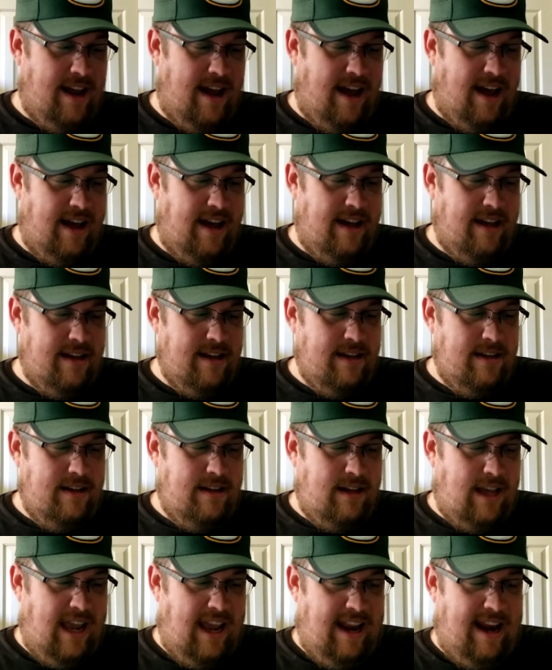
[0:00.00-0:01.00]
Uh,
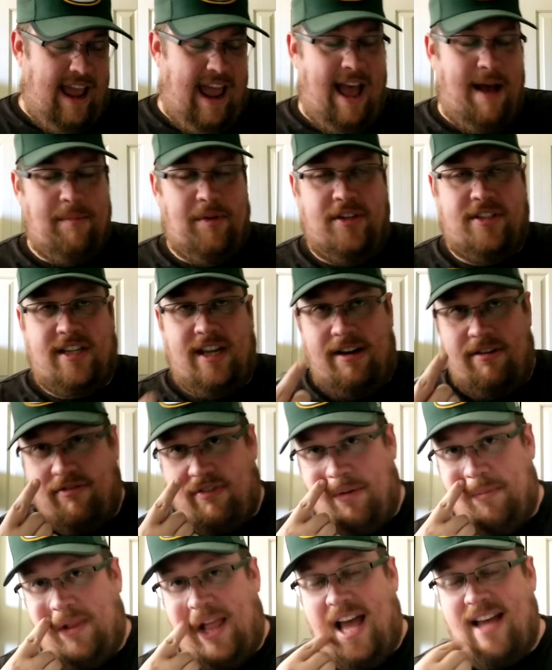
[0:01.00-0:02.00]
in Hamilton
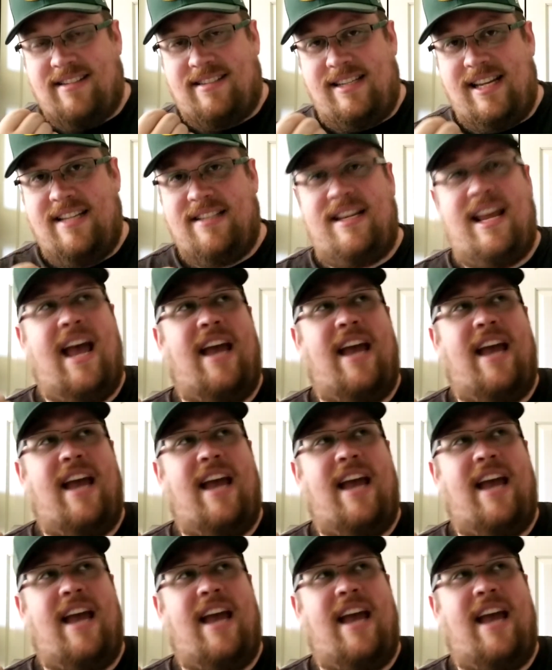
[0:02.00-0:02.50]
from last season.